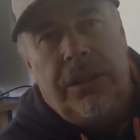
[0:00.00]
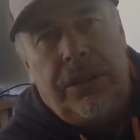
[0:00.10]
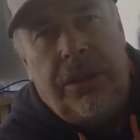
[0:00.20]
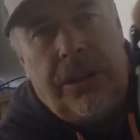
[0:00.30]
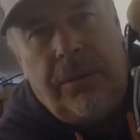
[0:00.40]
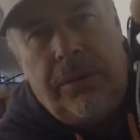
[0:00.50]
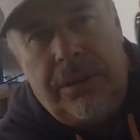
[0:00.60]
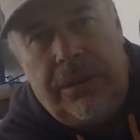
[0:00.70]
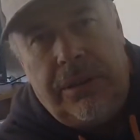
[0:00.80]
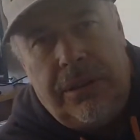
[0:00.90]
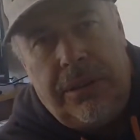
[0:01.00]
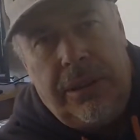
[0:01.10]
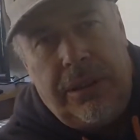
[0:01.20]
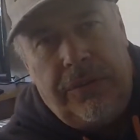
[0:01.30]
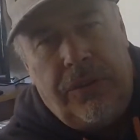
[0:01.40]
So that one
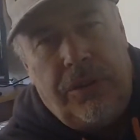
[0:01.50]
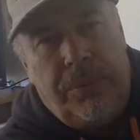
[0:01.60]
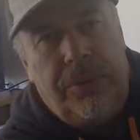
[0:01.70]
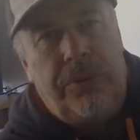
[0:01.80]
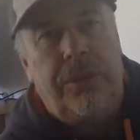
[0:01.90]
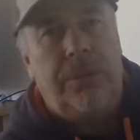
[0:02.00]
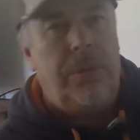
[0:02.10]
there, 5.3 to